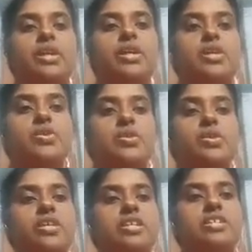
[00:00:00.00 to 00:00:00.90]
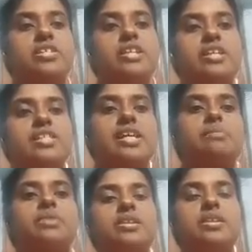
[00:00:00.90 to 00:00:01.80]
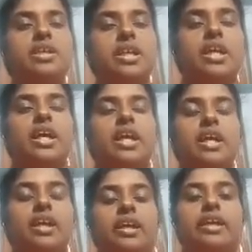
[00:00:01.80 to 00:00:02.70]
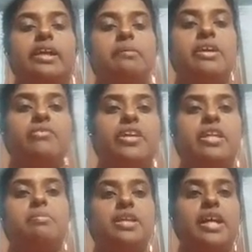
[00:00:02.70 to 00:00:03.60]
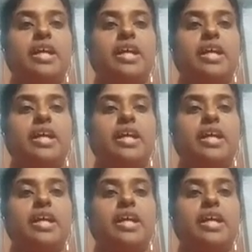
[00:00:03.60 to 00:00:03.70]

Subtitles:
So here it is an example. In my variable